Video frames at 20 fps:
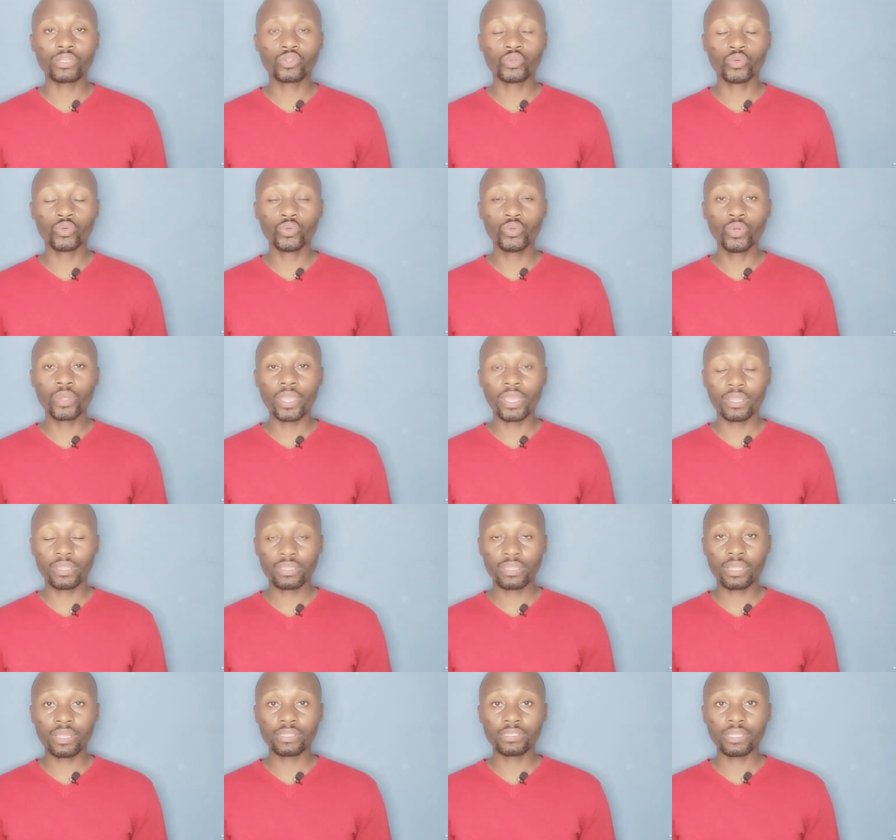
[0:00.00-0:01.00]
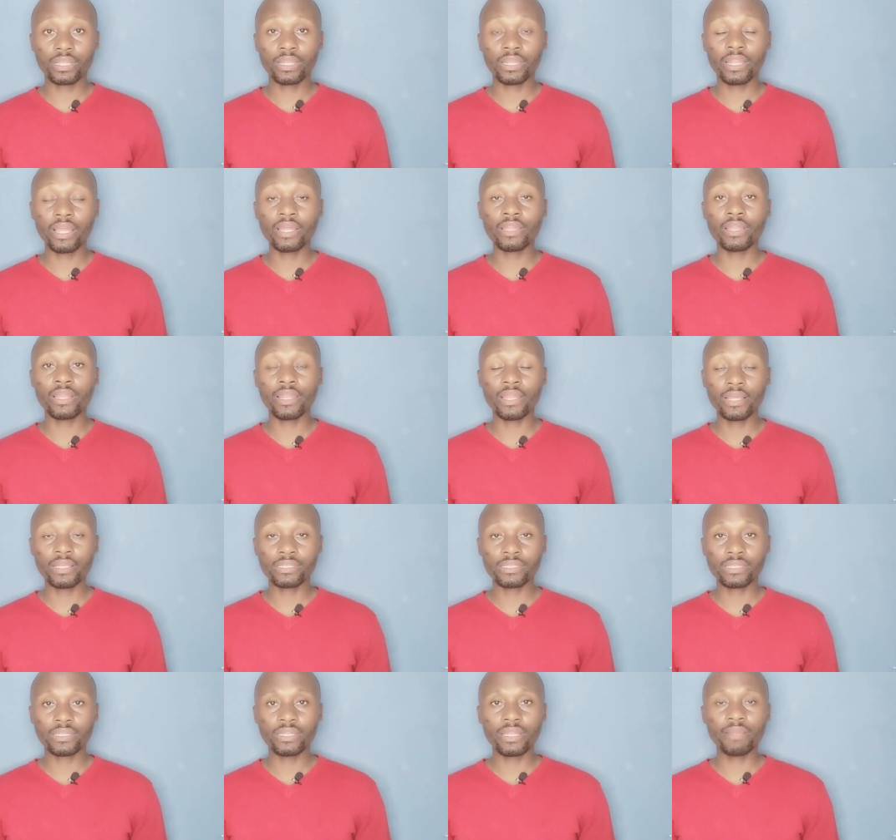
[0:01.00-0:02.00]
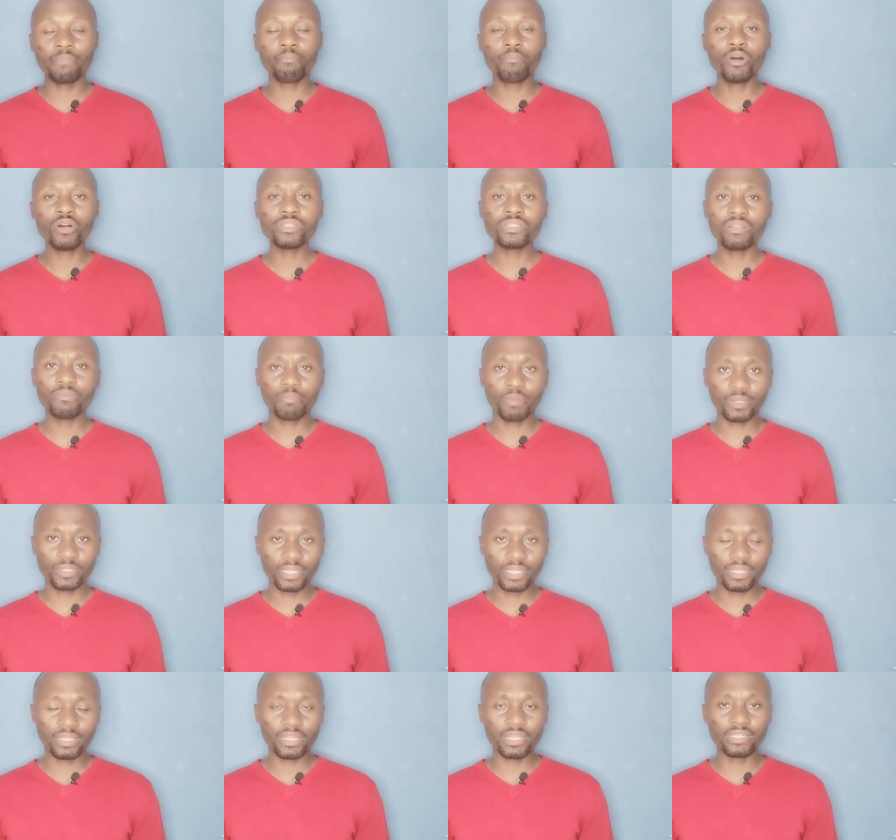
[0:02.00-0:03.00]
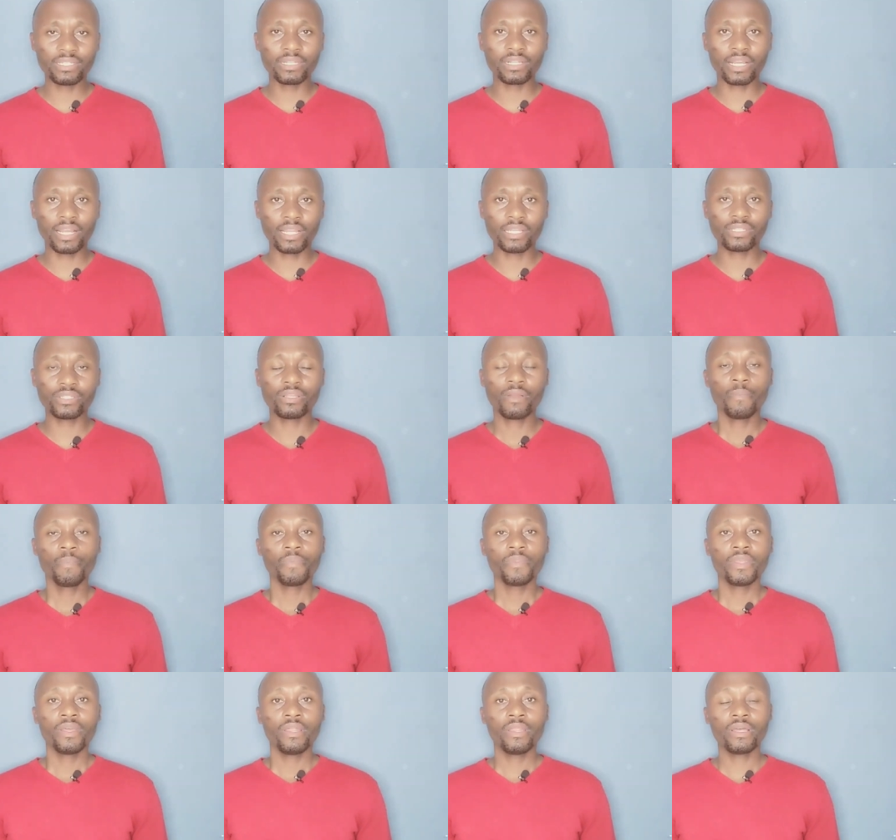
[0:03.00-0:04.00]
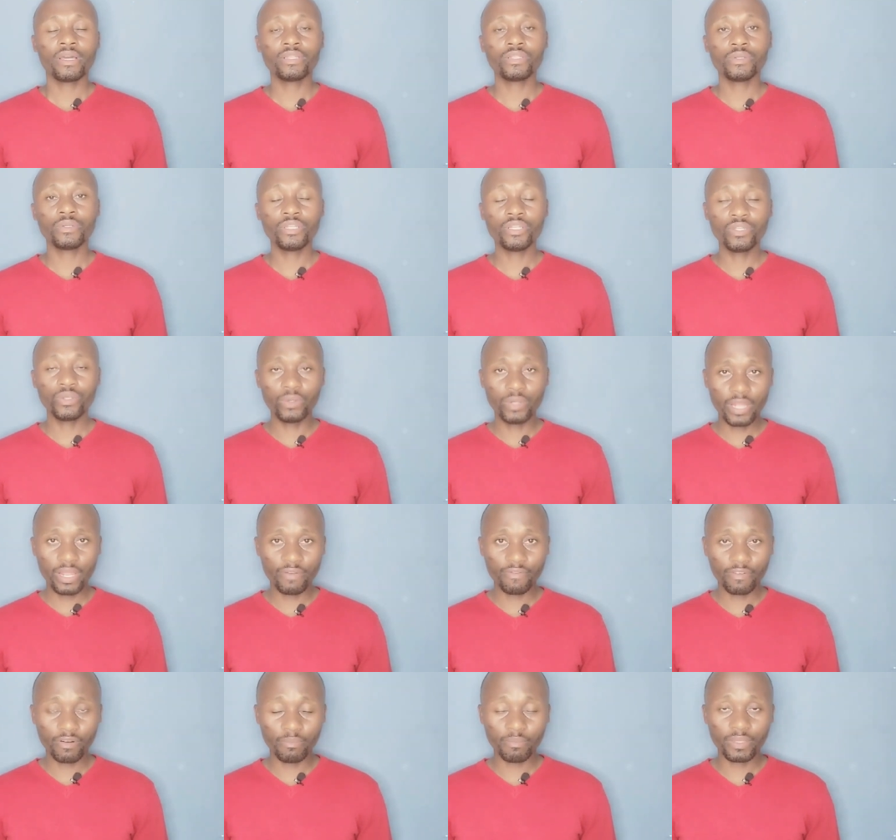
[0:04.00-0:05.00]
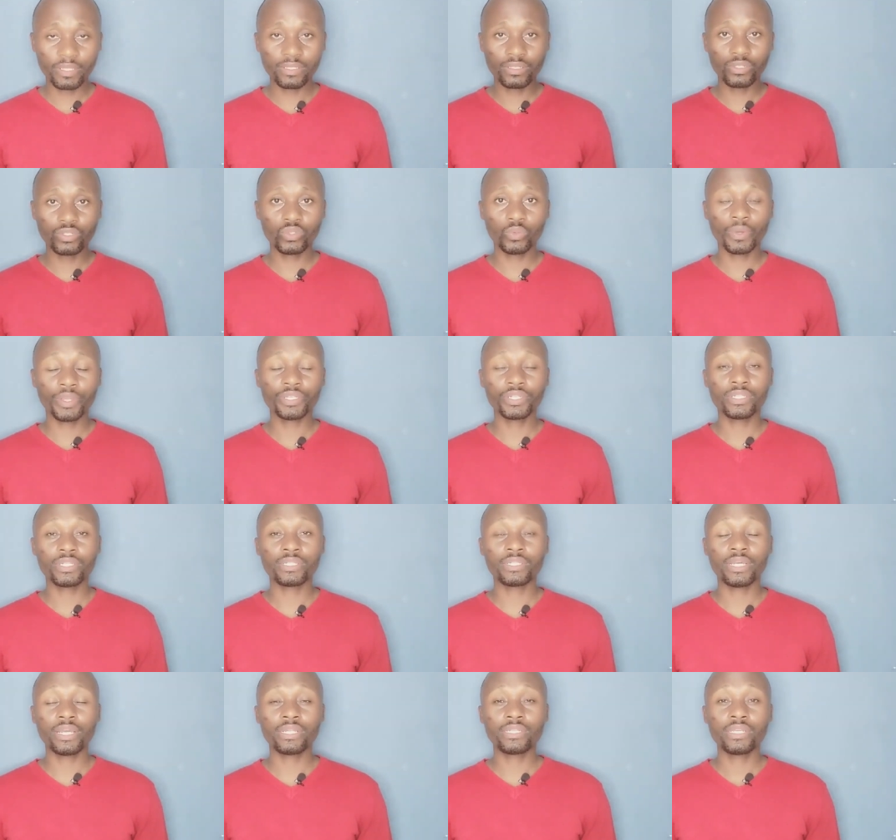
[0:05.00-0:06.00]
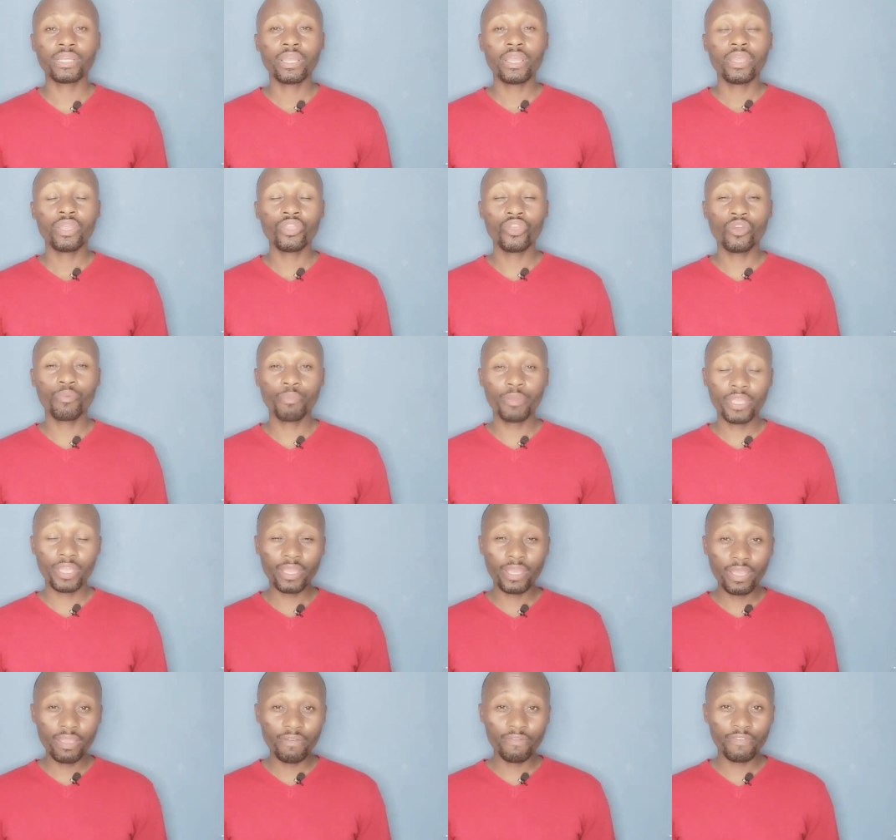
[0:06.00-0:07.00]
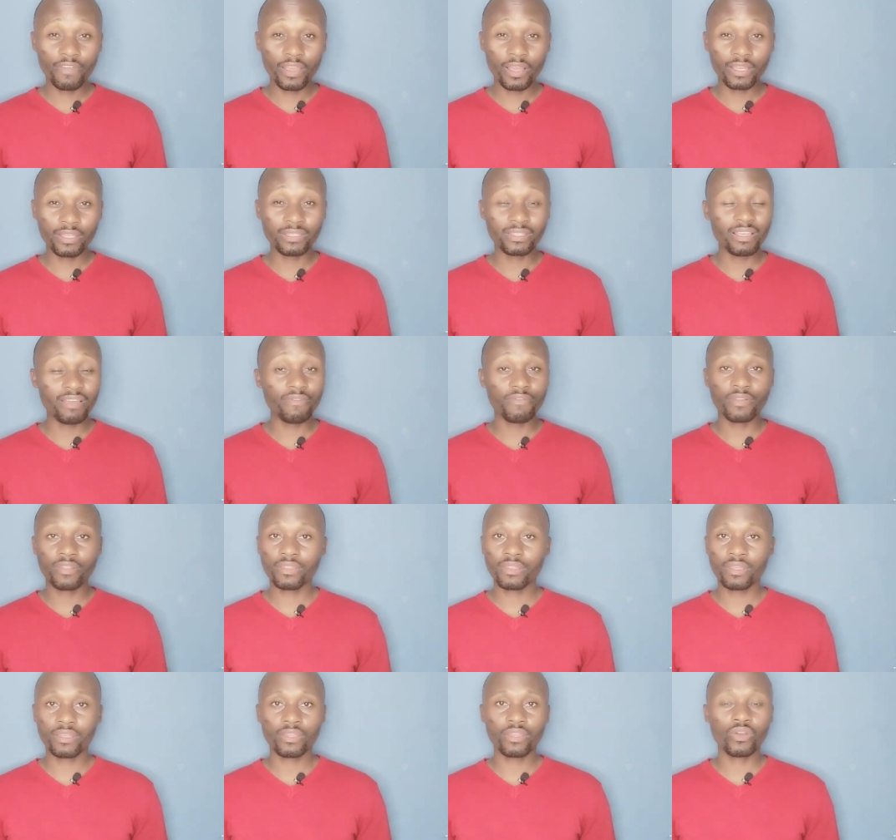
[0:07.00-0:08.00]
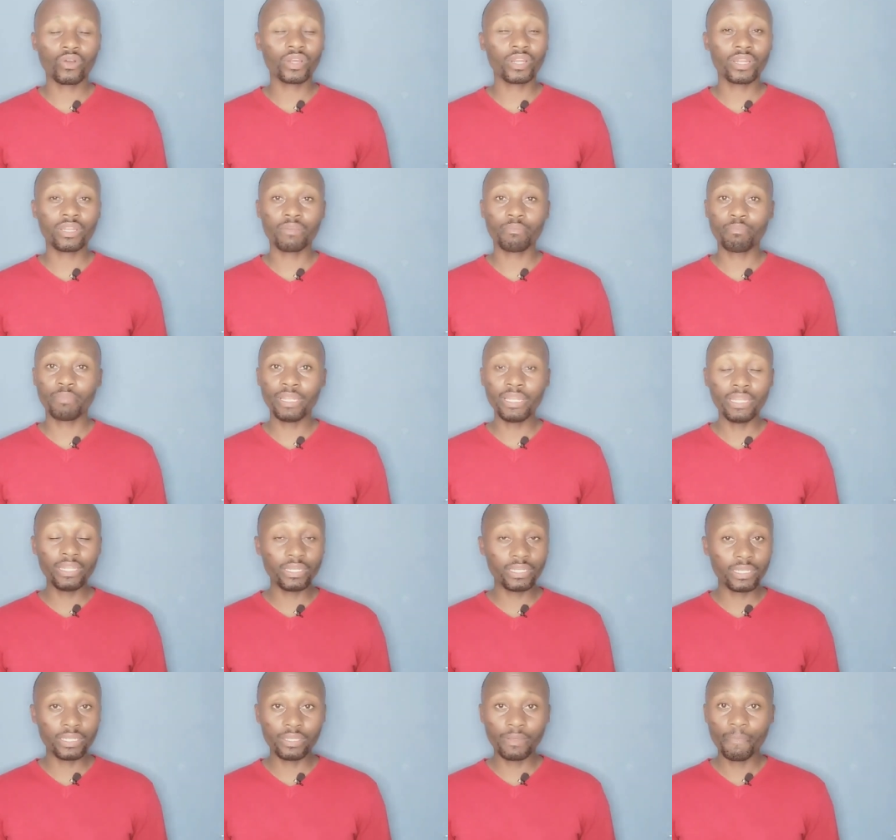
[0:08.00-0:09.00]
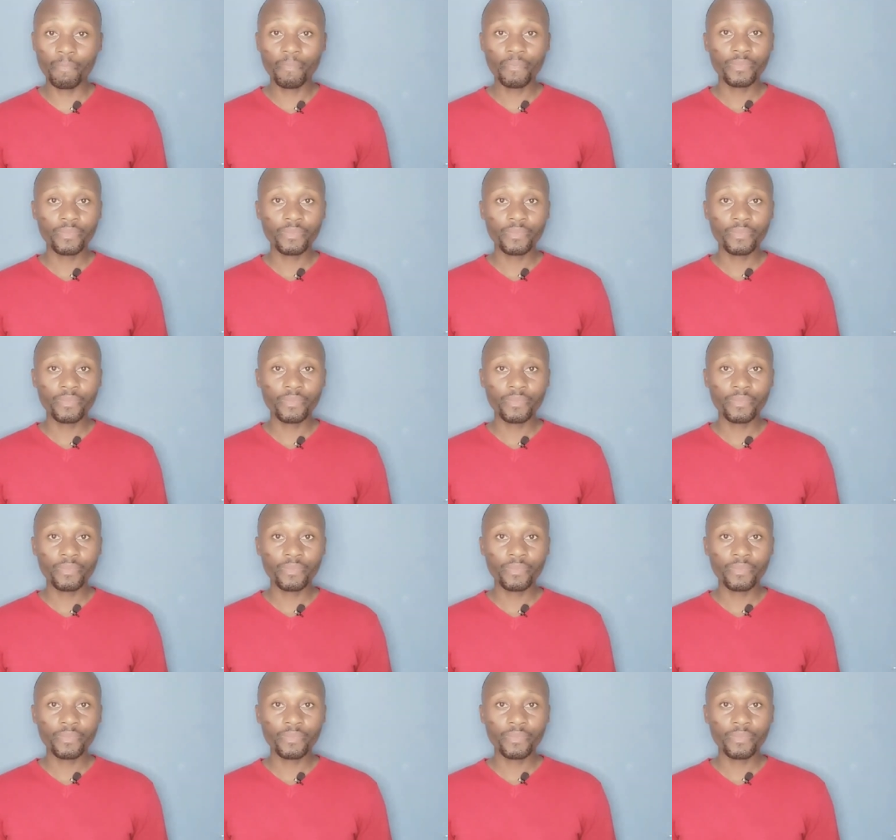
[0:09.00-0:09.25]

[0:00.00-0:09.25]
look at this and learn a lesson, that most important lesson, guys, that you need to learn from this situation is that your behavior is everything. Your credibility,